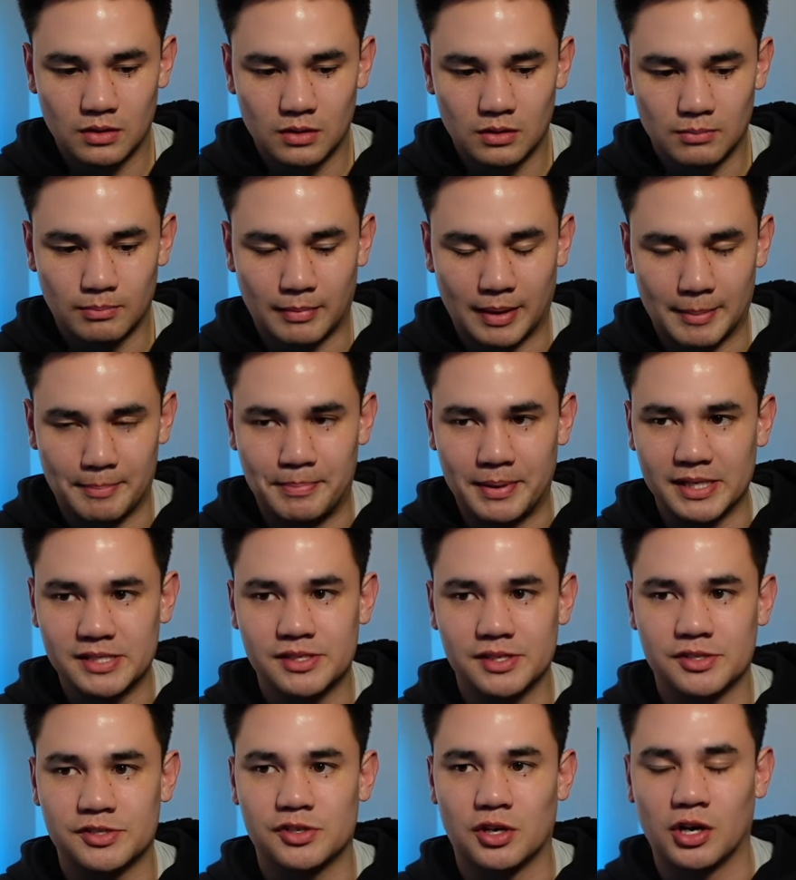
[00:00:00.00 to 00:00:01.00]
my
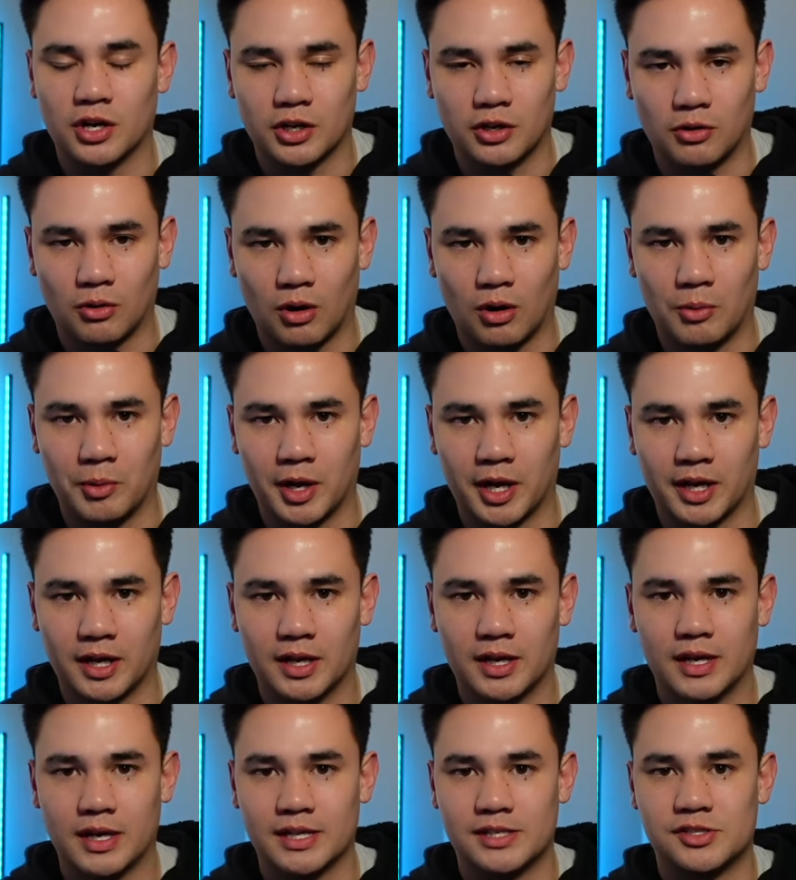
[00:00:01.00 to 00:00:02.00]
business started growing.
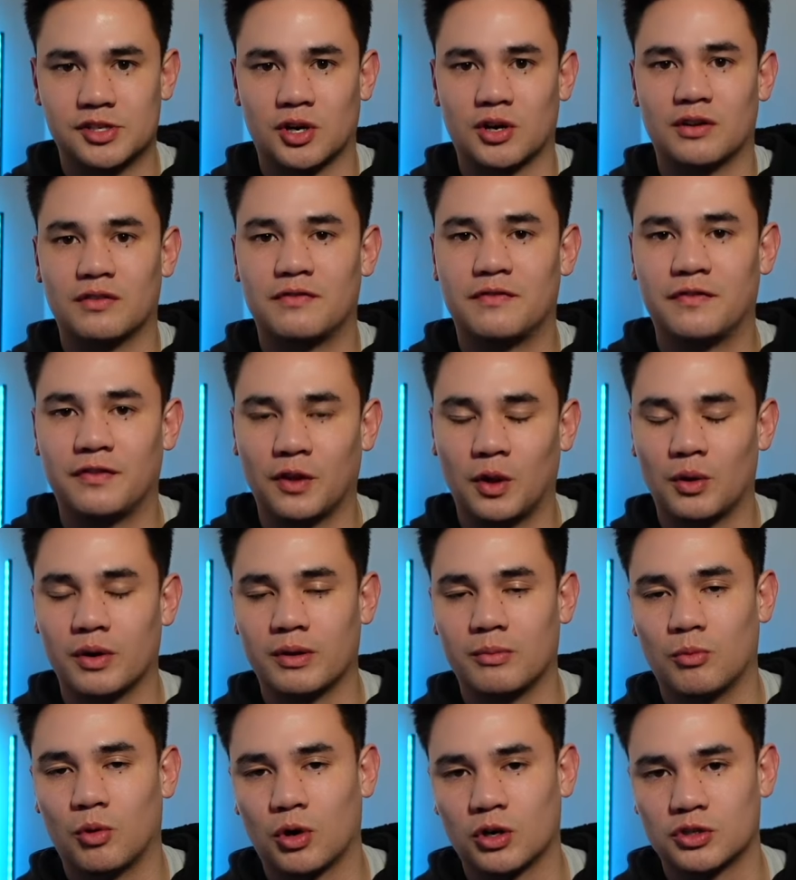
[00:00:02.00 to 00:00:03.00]
It started flowing
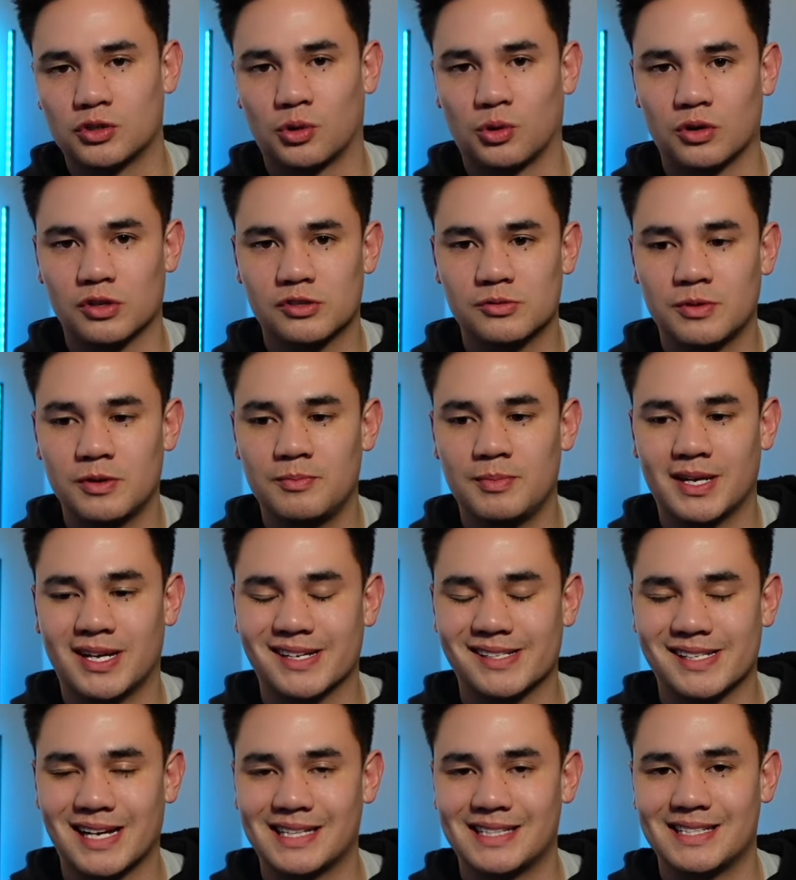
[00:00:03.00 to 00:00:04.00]
more towards me
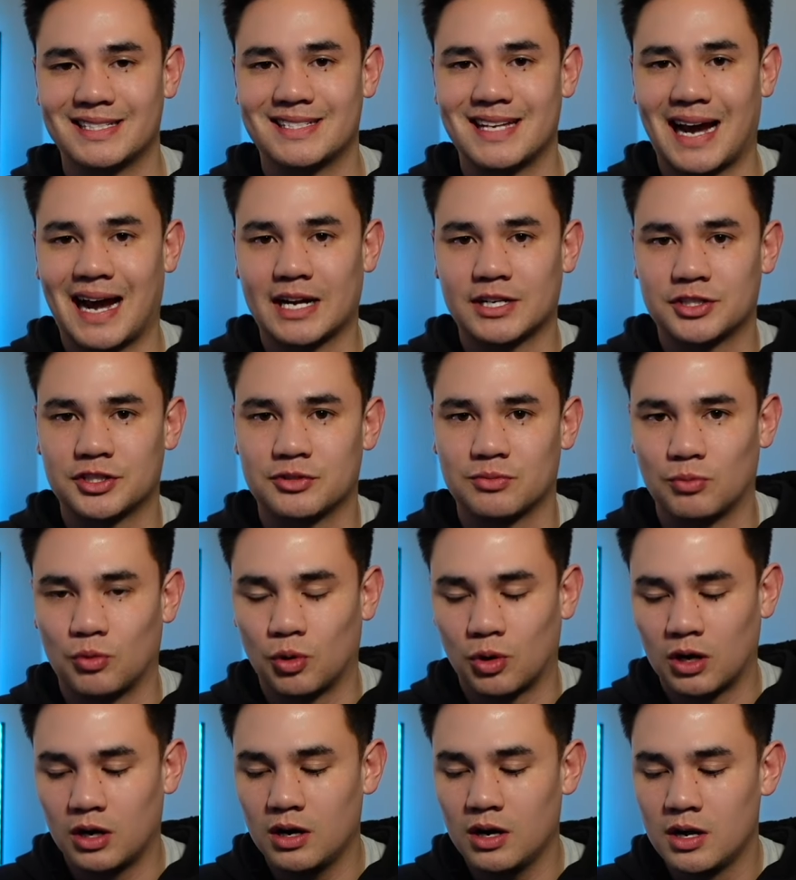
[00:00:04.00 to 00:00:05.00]
because I detached
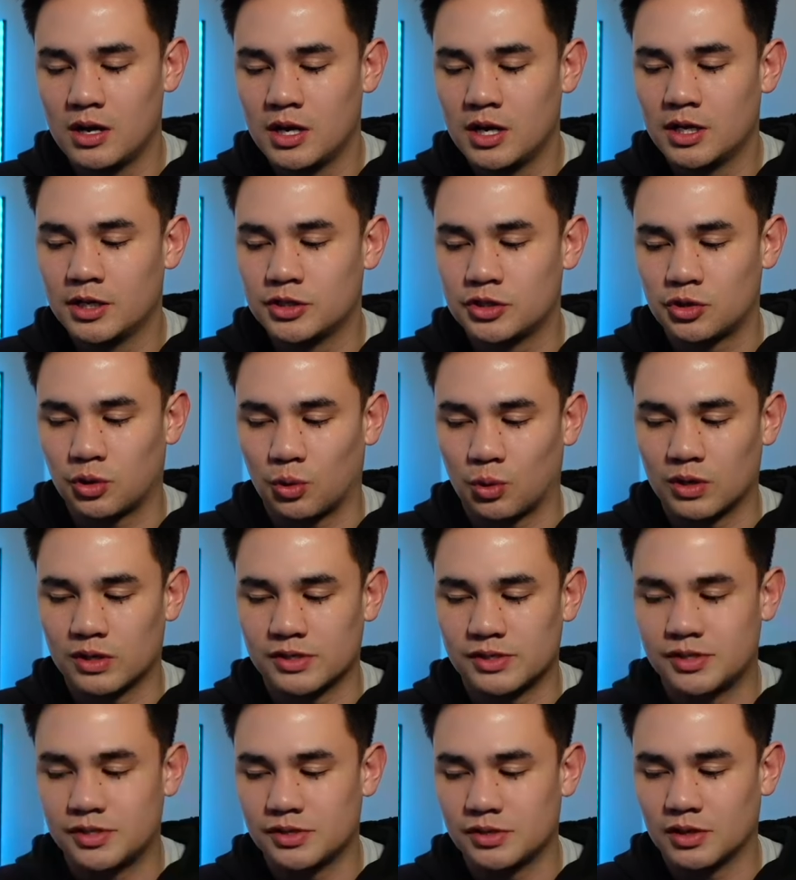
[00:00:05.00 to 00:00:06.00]
more
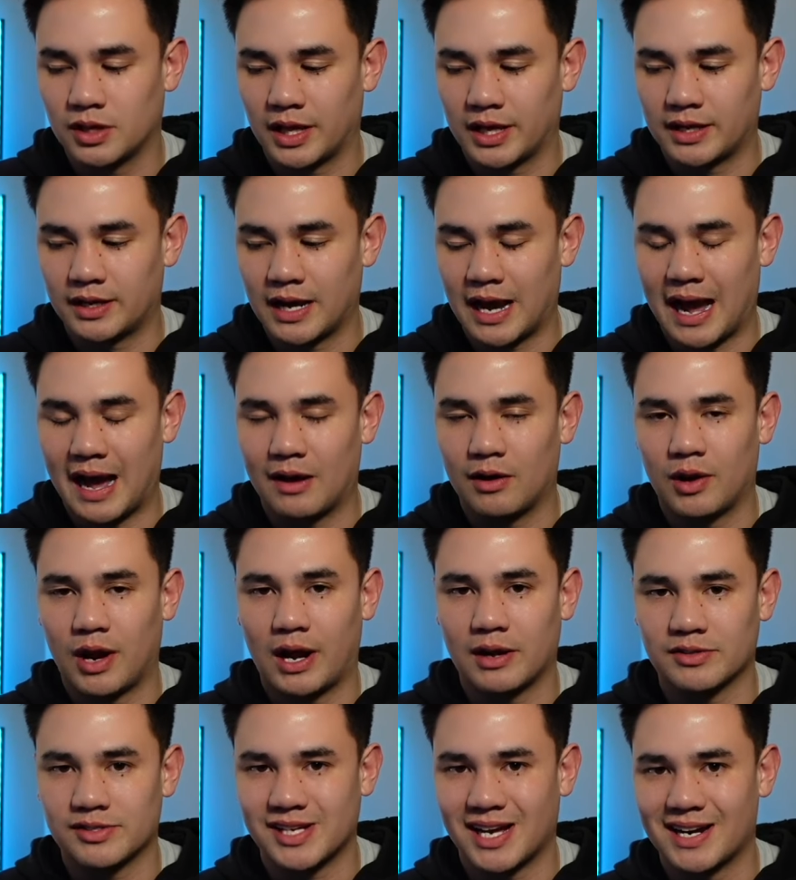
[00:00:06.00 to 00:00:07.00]
towards like out,
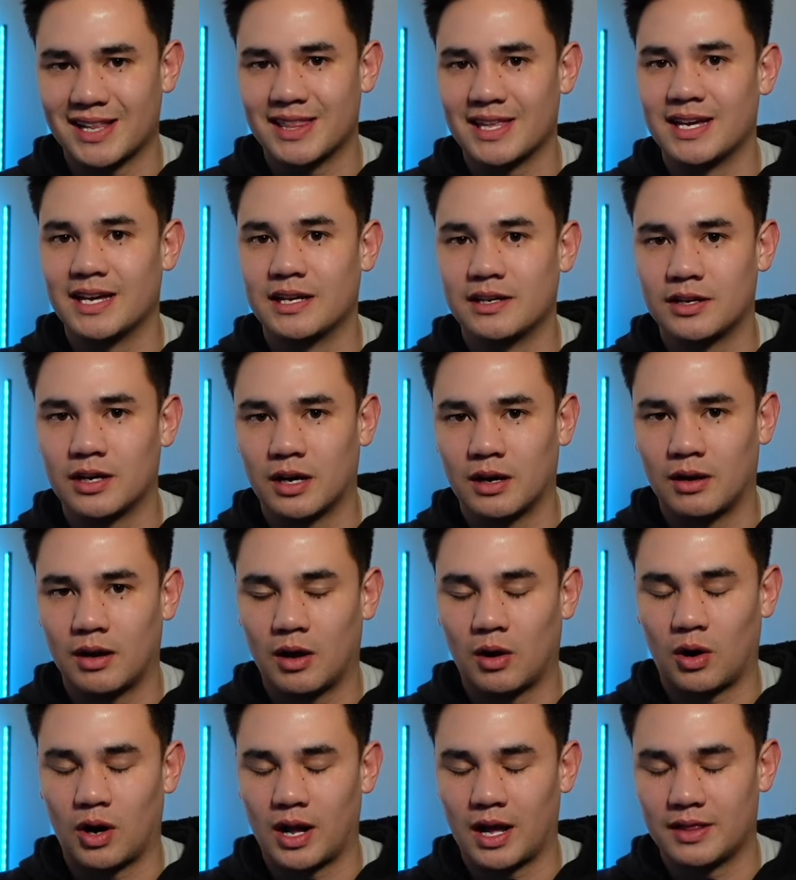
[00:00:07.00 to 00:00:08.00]
outside of the income
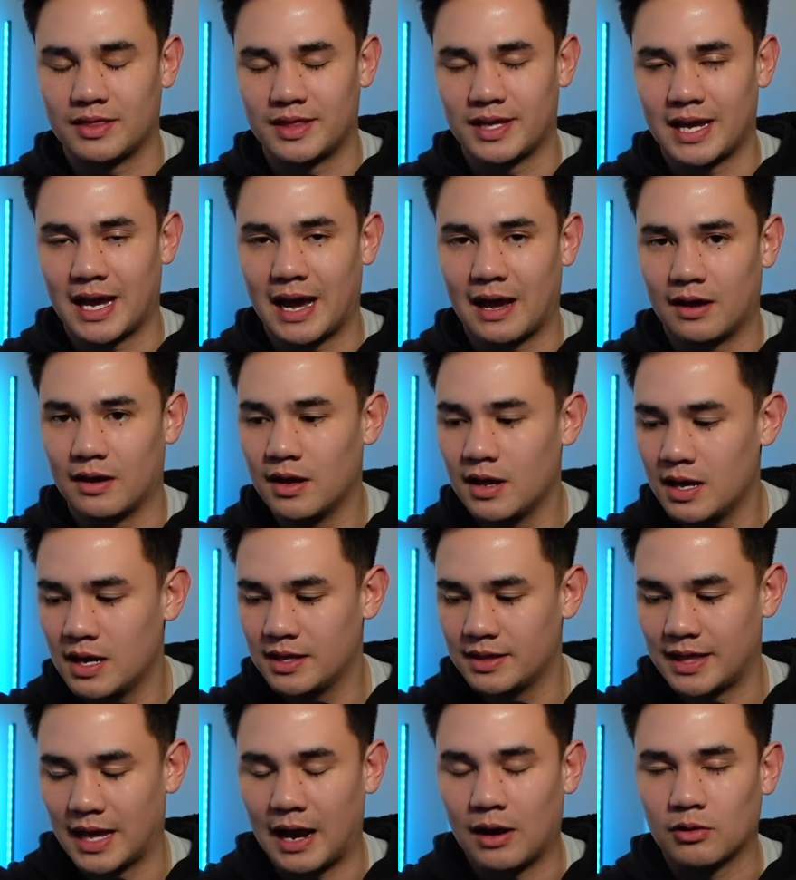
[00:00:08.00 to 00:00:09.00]
or at uh, the out,
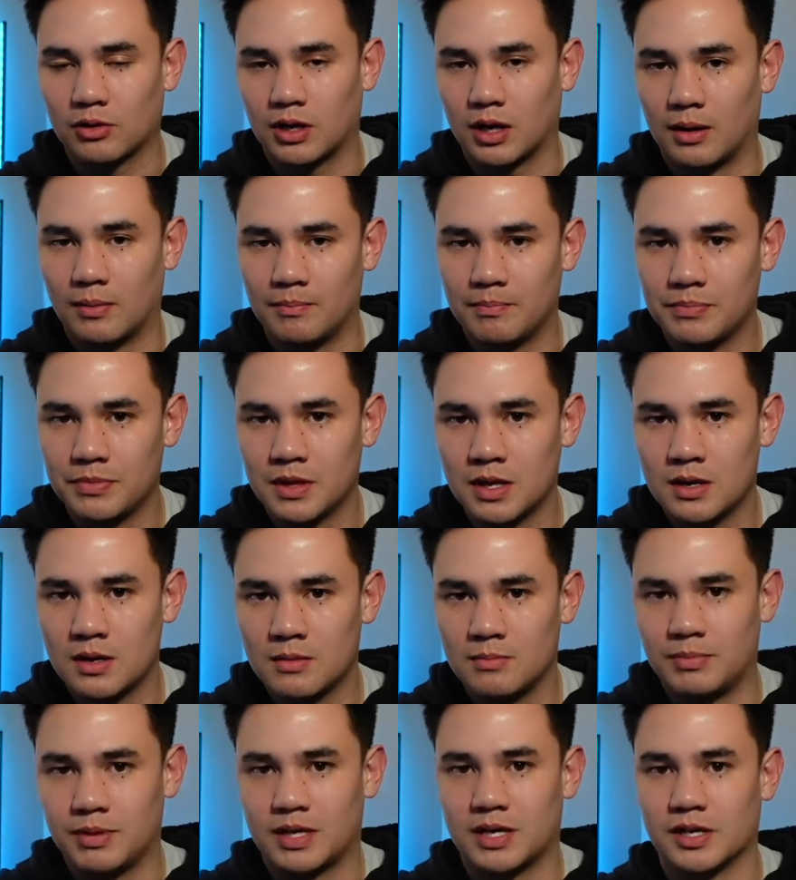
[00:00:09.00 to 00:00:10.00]
the outcome
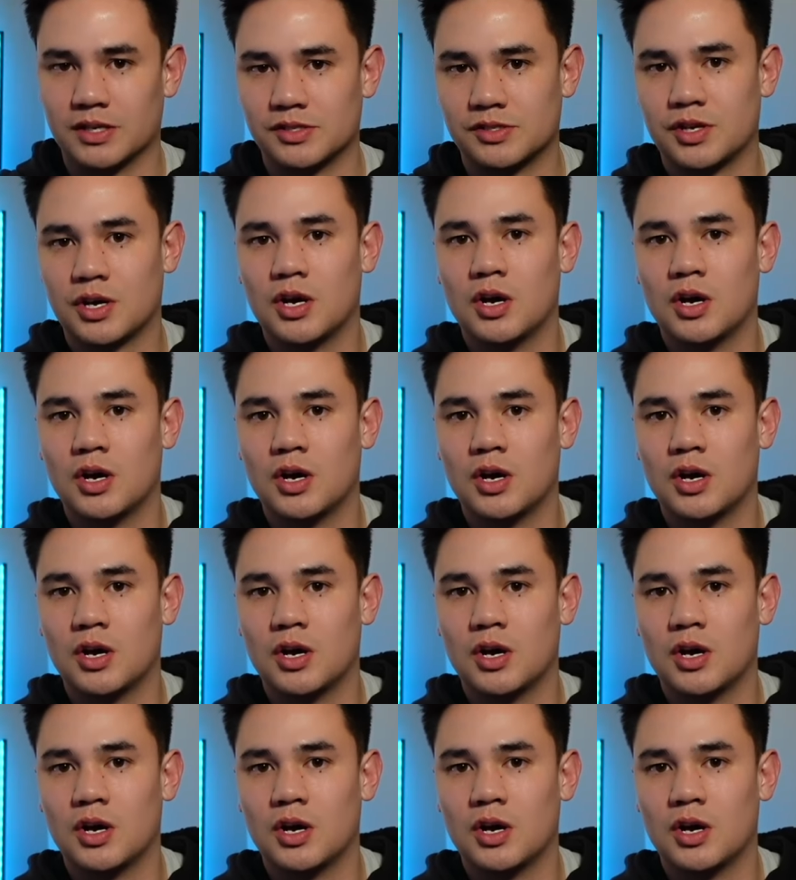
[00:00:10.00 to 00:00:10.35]
because